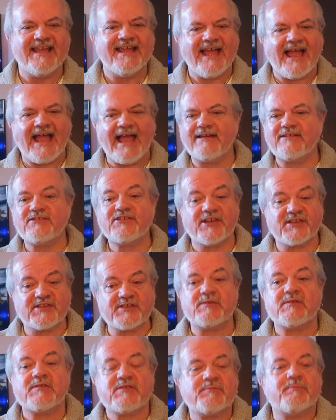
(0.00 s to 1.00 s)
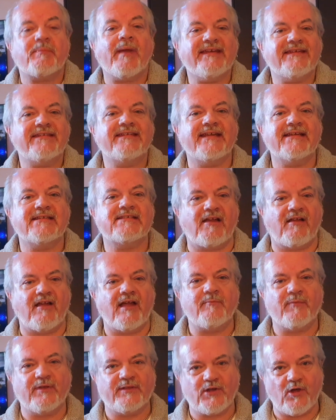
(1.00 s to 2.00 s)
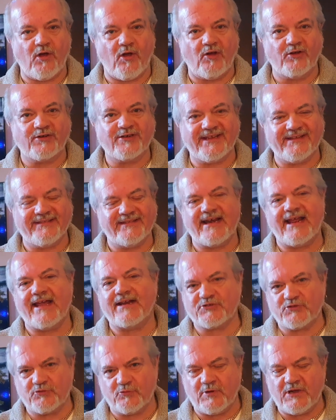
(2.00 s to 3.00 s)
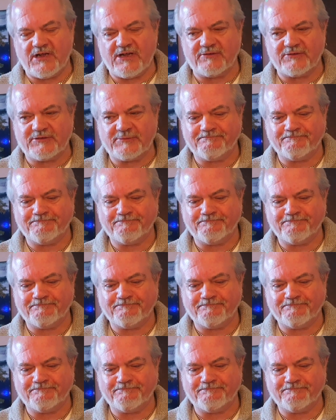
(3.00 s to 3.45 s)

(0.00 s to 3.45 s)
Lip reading: and just spending time with God in the natural world.